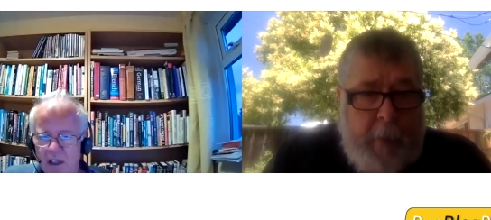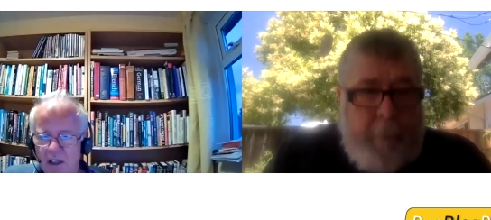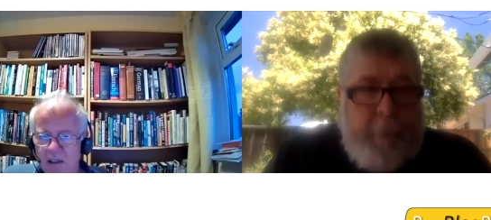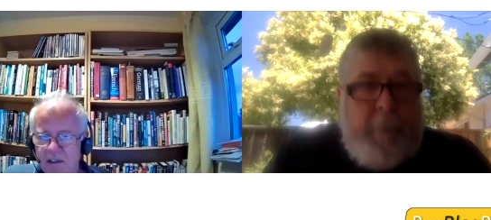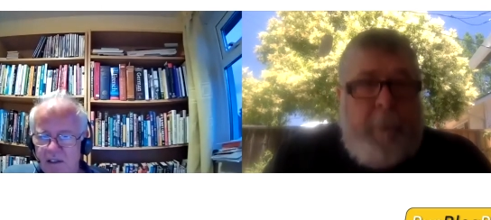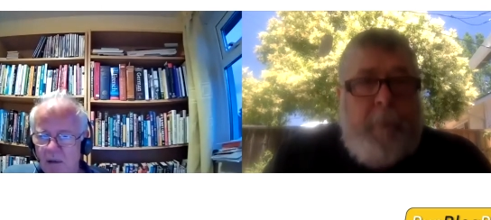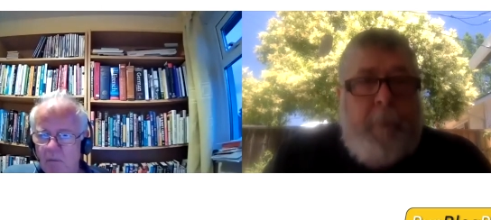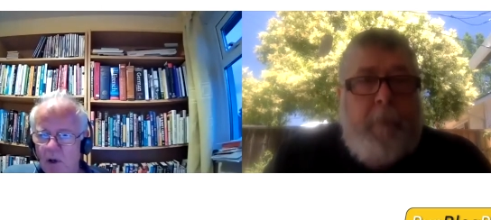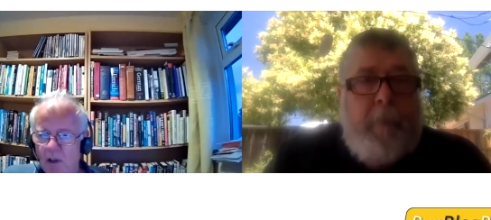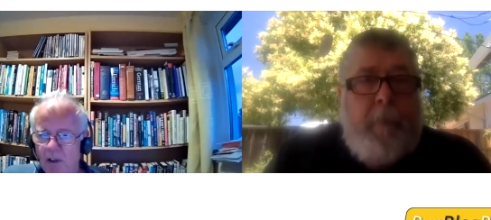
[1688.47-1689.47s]

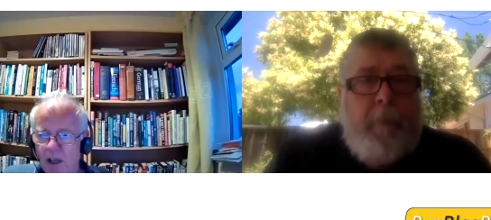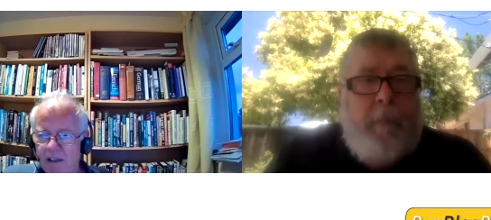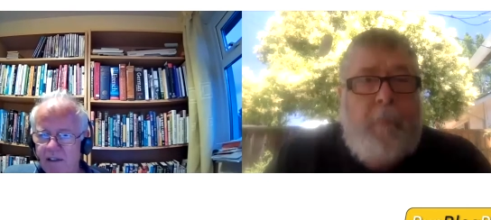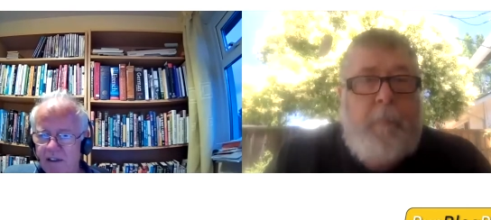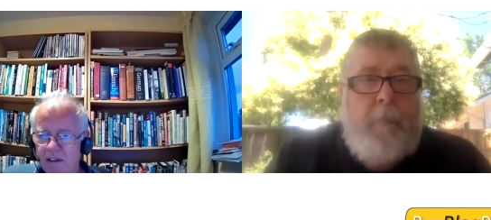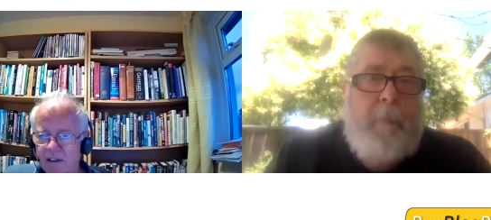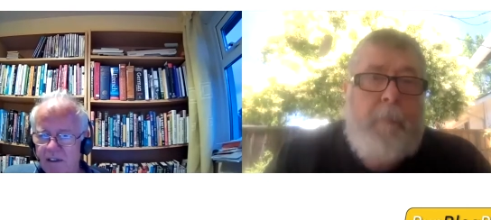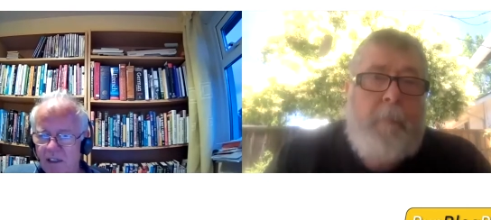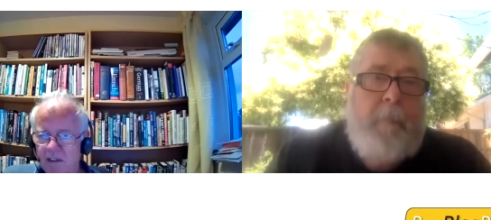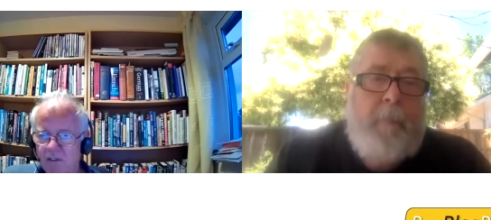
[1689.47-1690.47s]
Speaker 1: someone as
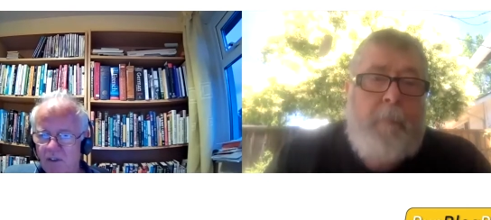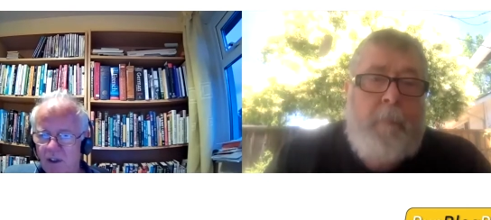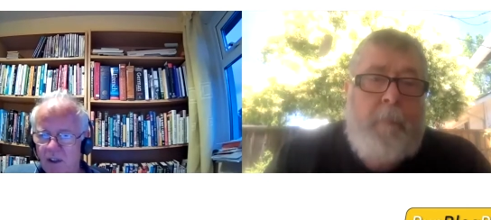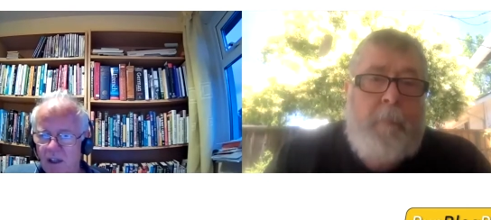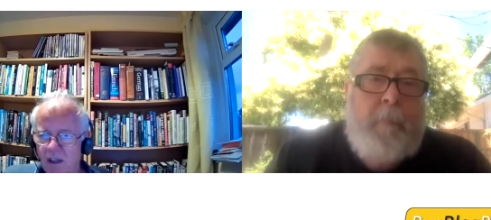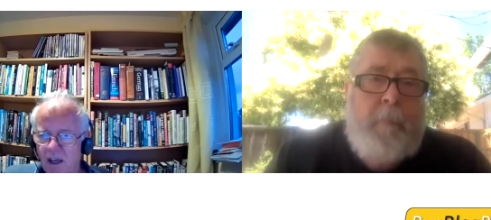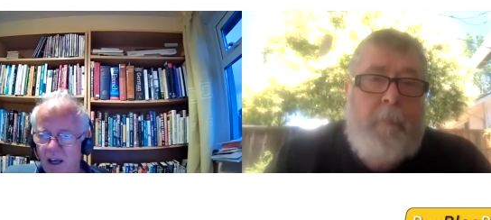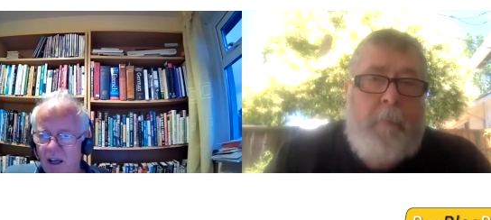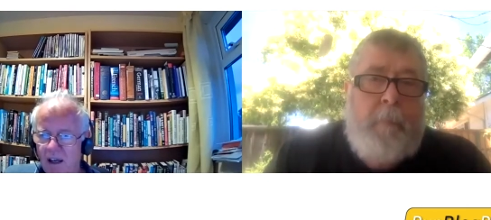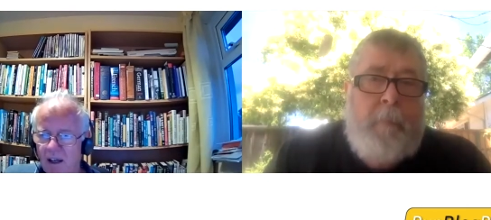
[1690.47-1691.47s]
successful
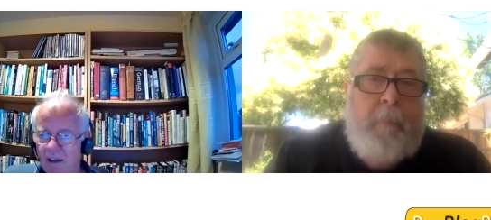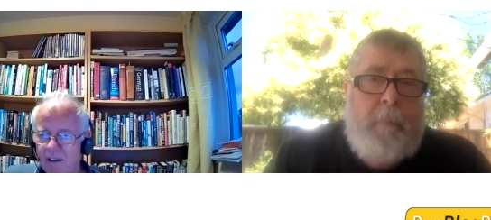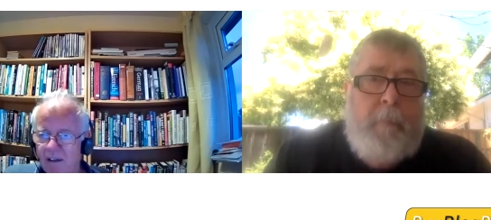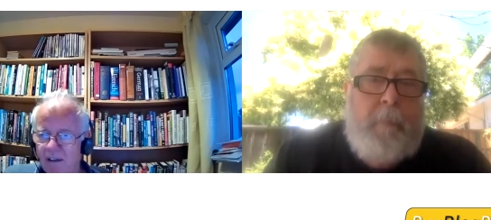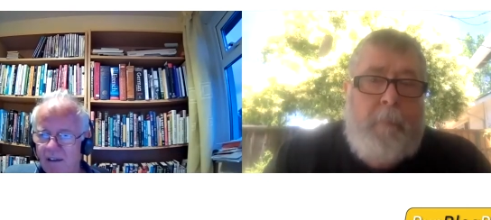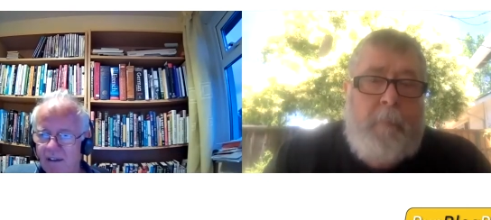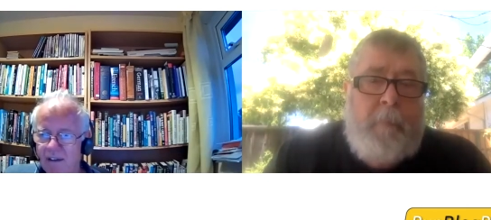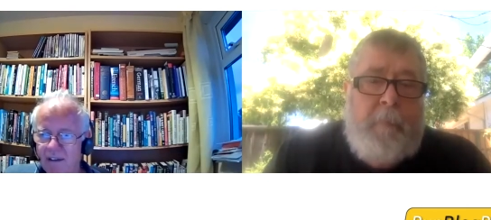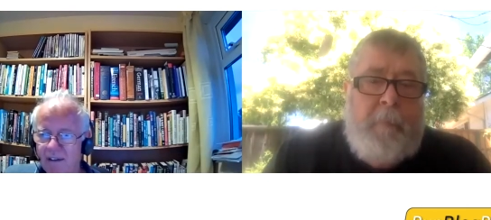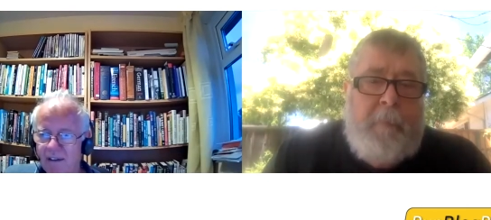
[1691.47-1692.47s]
and
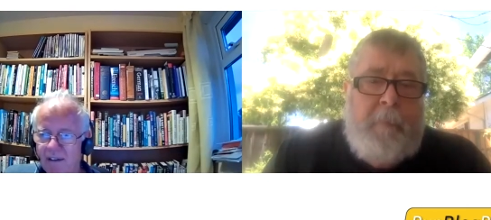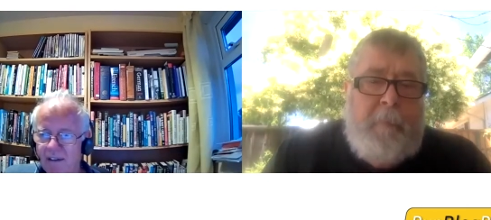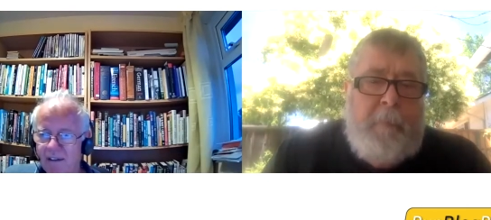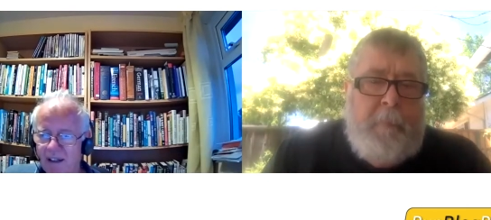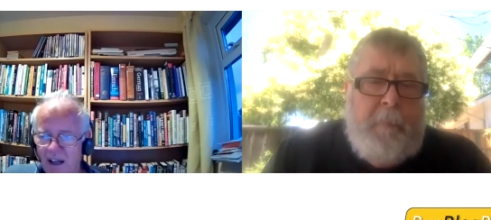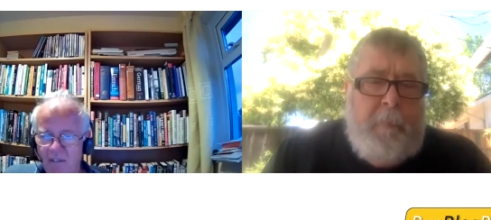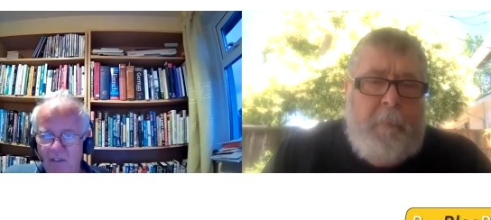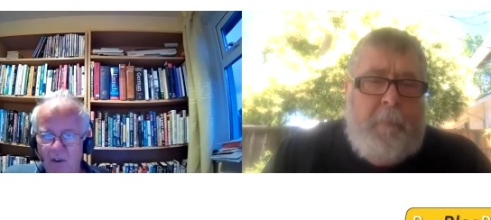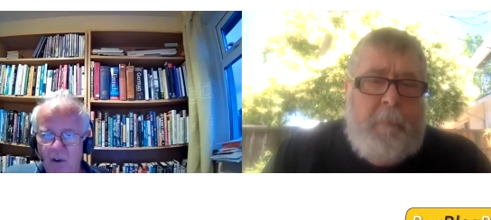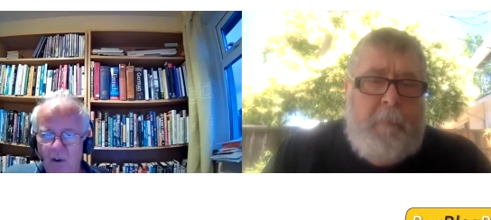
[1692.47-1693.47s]
um,
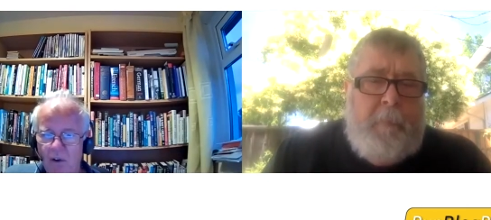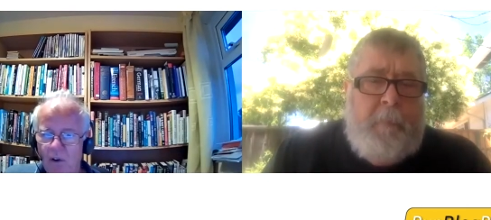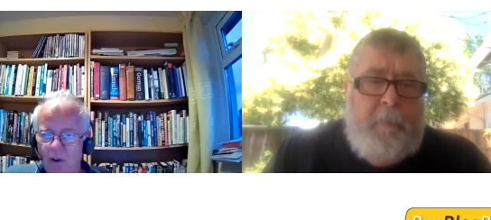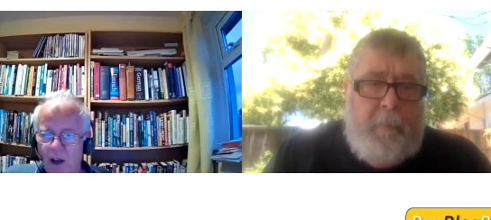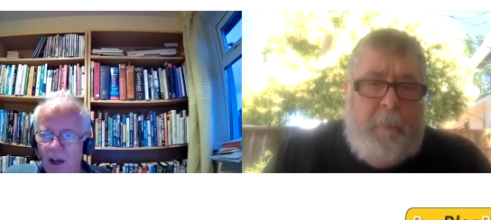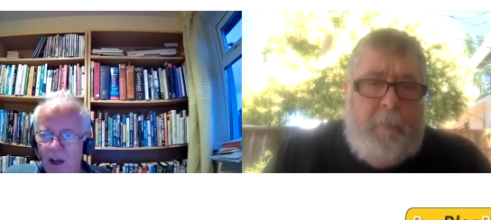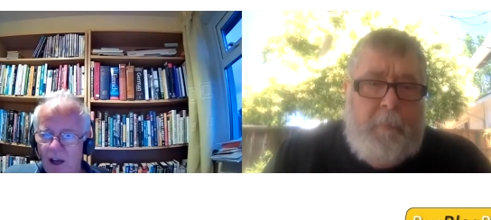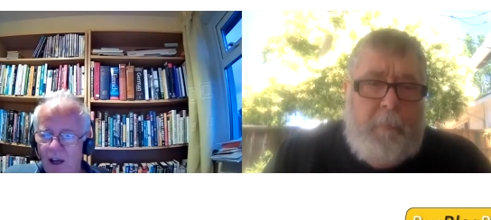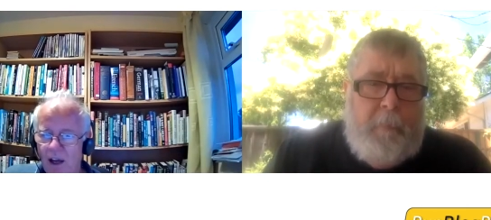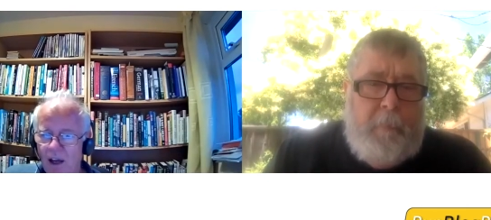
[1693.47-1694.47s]
clever
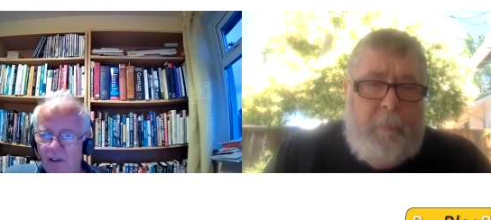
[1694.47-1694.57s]
uh, and